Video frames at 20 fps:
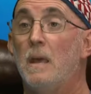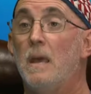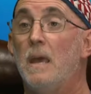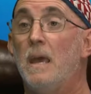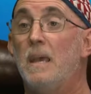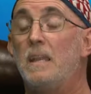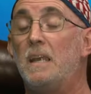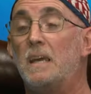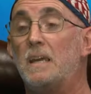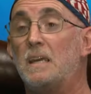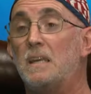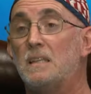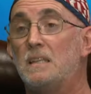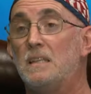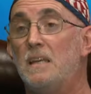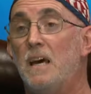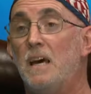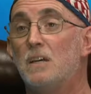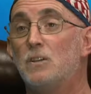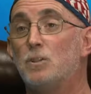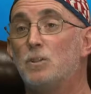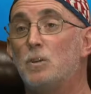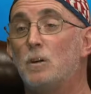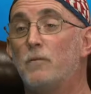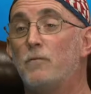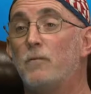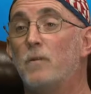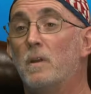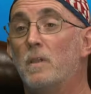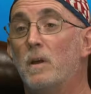And it can test
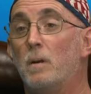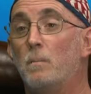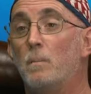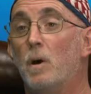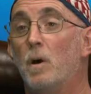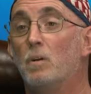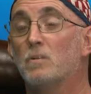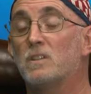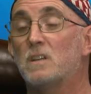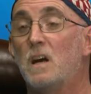you for the most